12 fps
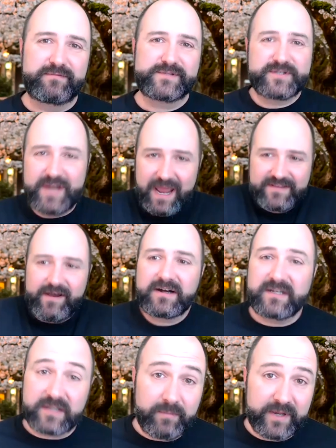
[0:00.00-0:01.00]
So today I talked
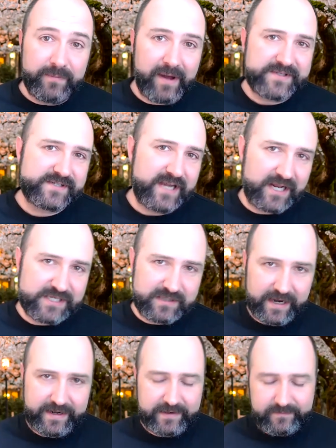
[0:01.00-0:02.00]
a little bit about stage
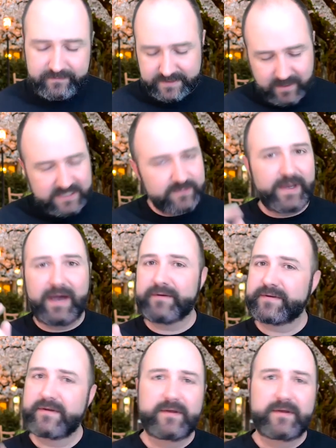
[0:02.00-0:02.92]
lighting. I talked about